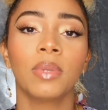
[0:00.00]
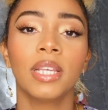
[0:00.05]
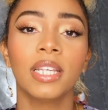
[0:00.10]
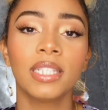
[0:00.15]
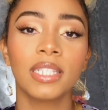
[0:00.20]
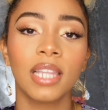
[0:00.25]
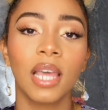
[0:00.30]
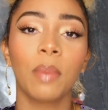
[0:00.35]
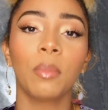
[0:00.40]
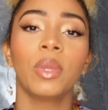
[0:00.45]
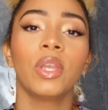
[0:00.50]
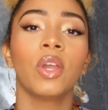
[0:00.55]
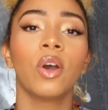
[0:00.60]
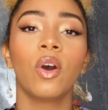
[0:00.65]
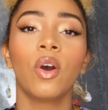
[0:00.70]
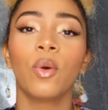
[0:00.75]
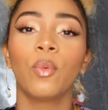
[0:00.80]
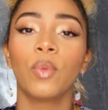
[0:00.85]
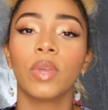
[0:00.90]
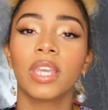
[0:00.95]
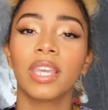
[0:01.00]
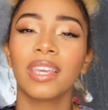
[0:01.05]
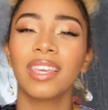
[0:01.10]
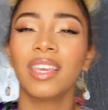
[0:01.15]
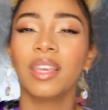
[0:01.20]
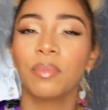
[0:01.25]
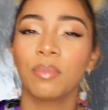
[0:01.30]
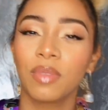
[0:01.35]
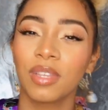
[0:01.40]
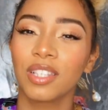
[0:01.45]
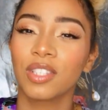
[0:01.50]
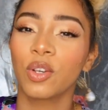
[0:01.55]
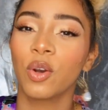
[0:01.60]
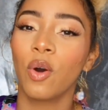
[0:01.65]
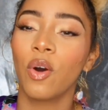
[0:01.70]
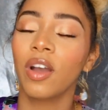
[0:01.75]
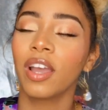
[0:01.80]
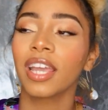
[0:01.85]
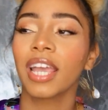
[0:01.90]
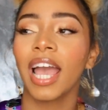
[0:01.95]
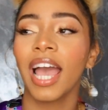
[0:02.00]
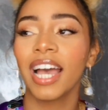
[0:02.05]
please let me know, and we can keep this going.